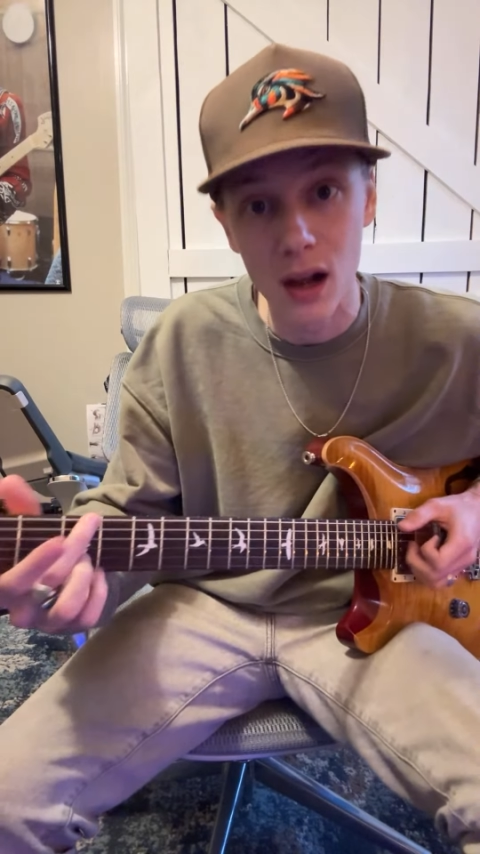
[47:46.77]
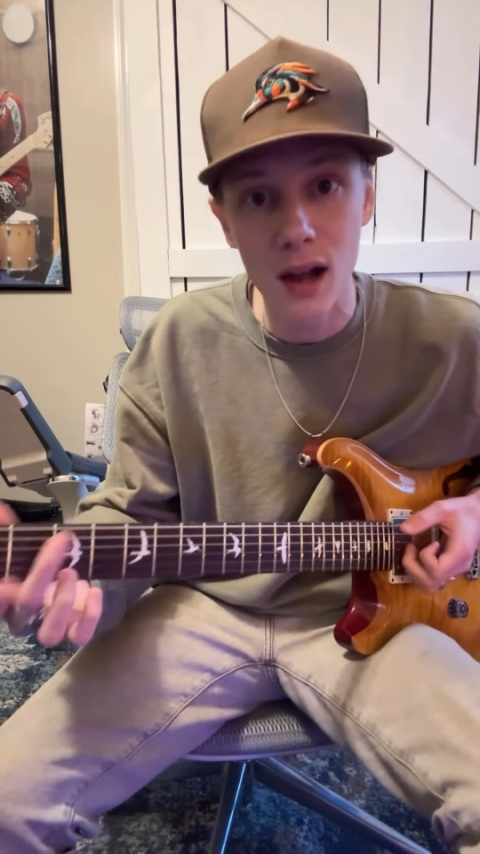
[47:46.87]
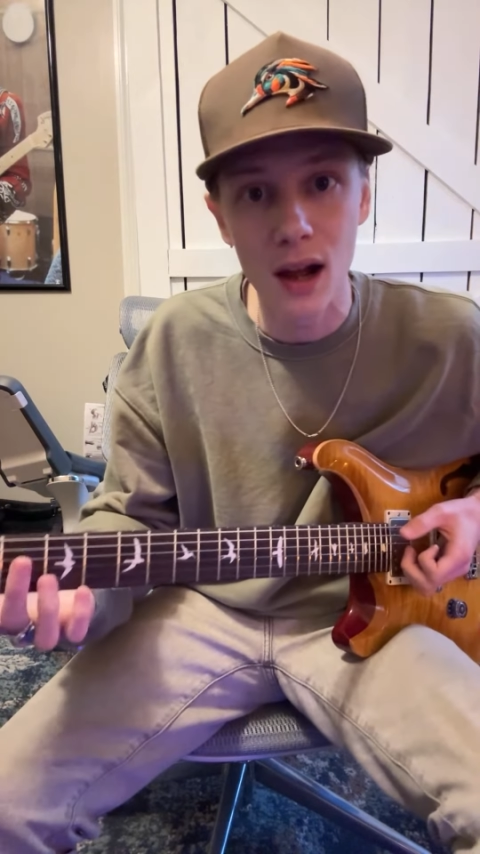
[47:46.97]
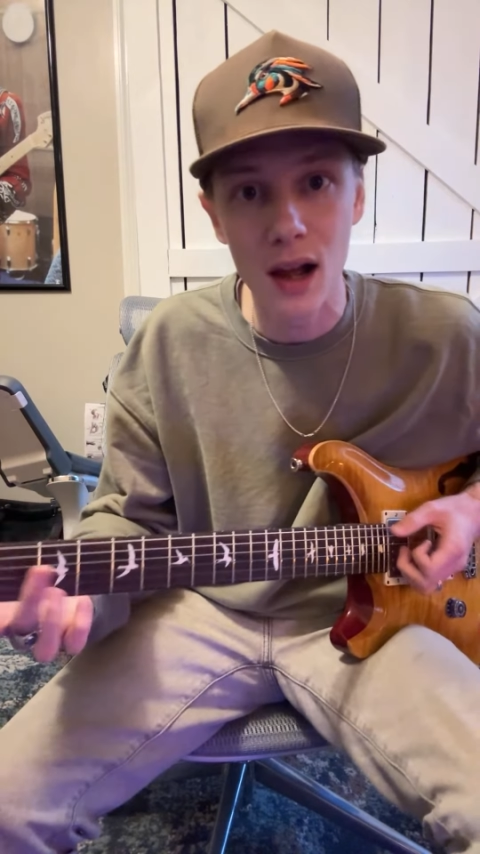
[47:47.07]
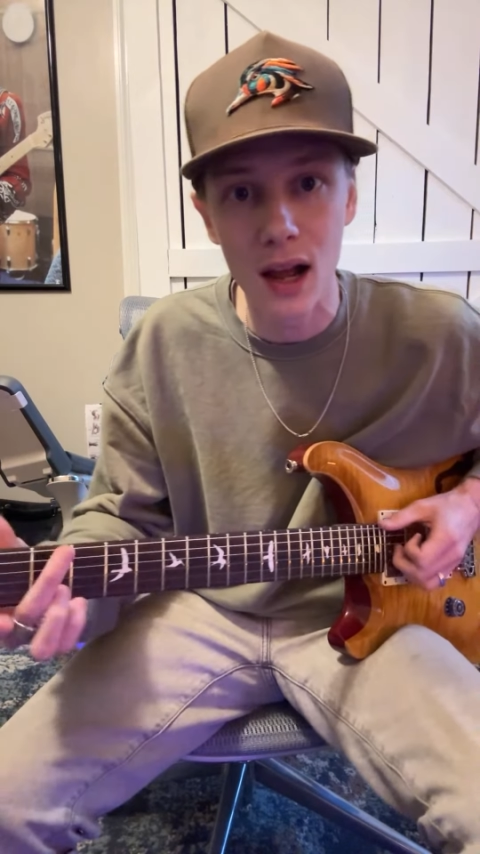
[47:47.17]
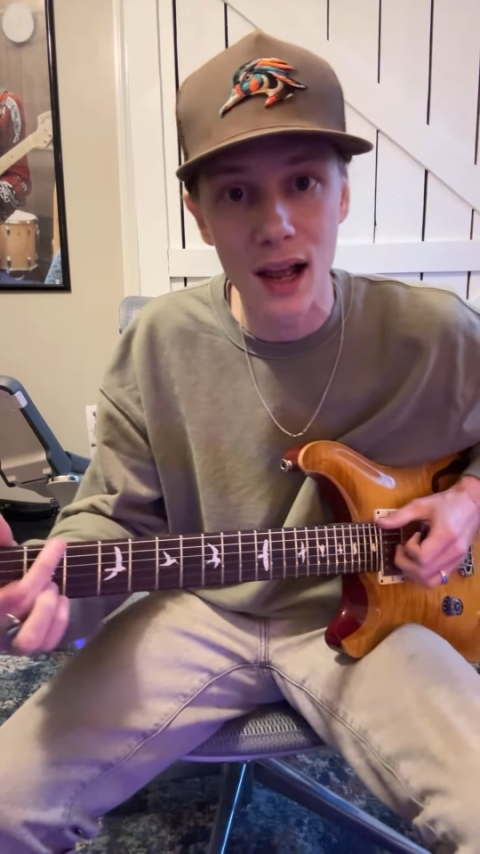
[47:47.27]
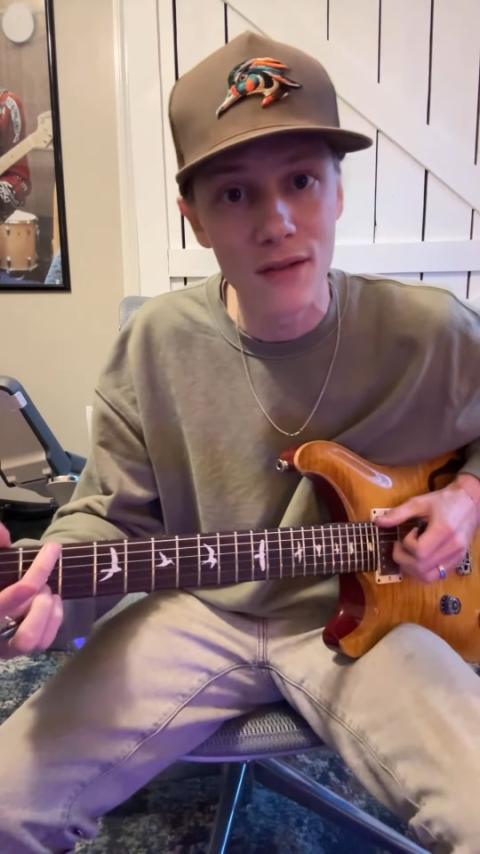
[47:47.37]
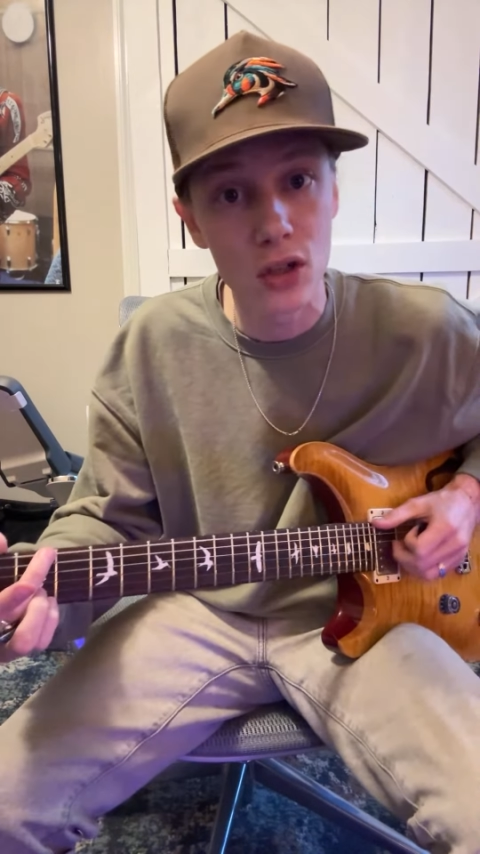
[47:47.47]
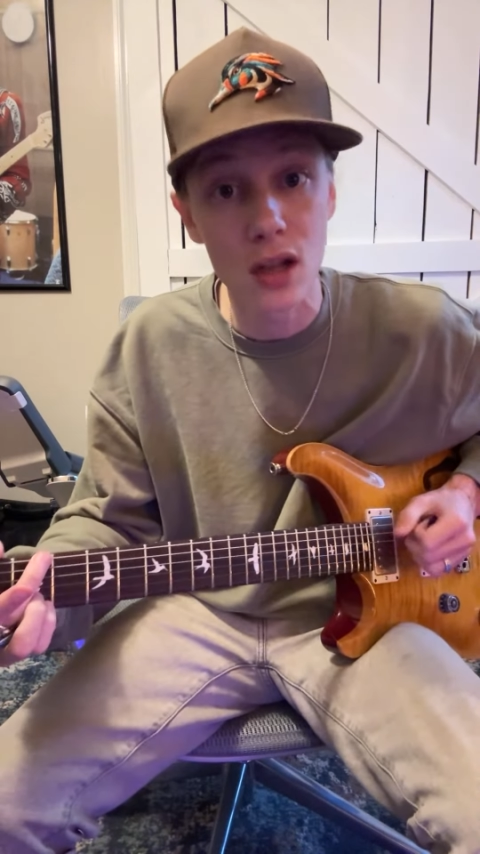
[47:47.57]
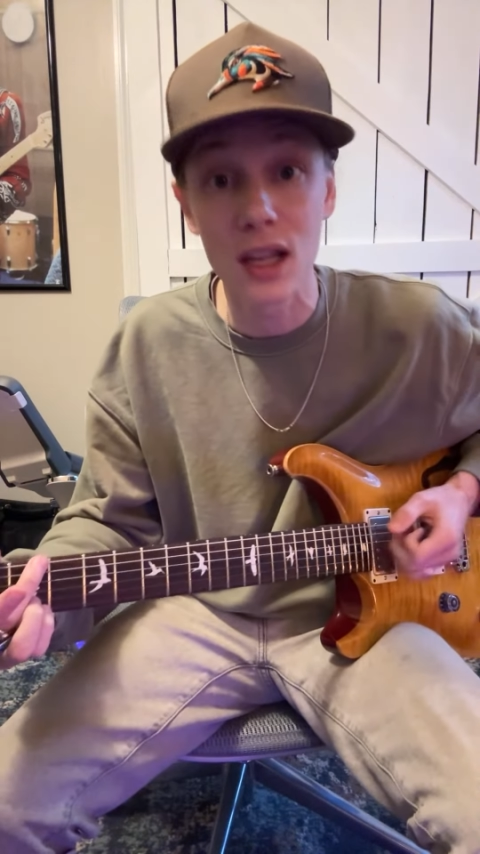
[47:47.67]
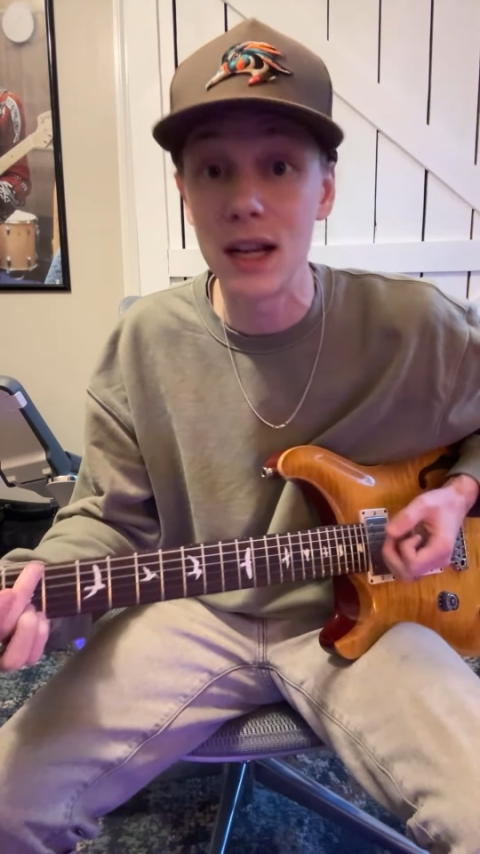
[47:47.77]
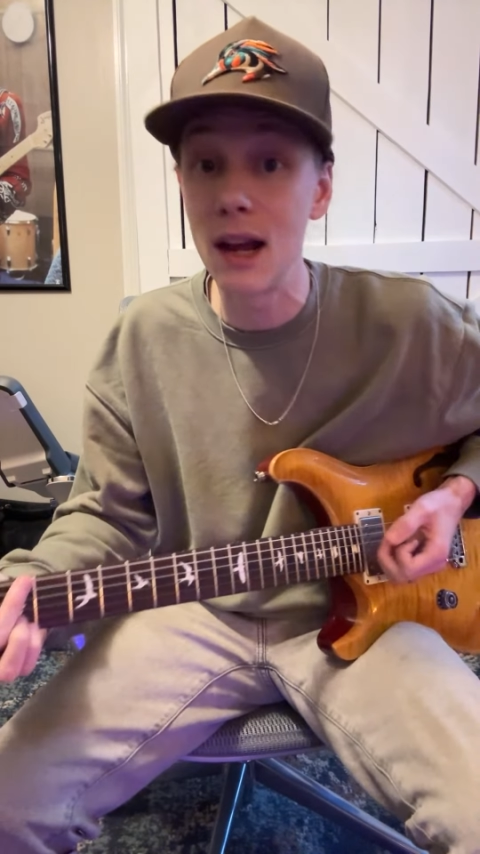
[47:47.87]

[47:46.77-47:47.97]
I haven't taught that.